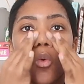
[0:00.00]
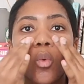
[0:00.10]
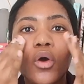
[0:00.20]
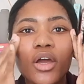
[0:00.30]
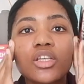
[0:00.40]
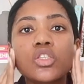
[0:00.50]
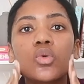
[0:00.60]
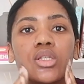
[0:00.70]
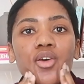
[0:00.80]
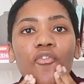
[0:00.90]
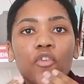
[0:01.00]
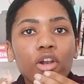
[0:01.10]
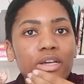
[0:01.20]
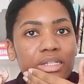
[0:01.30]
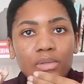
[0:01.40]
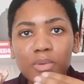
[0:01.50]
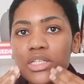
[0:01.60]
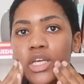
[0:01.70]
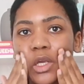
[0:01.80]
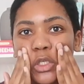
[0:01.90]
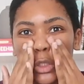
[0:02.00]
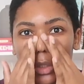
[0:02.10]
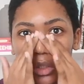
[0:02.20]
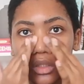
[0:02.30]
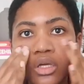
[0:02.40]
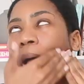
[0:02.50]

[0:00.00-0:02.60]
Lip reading: works to its fullest potential.